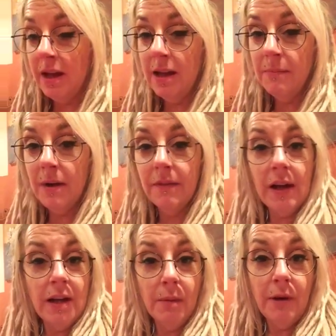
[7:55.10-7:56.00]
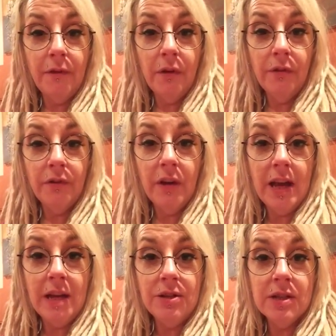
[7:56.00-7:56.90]
I've had it on my phone
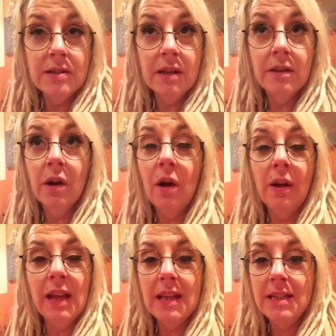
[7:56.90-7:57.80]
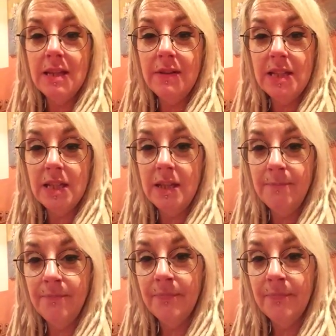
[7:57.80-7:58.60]
for ages, and I thought, I'll get the DVD.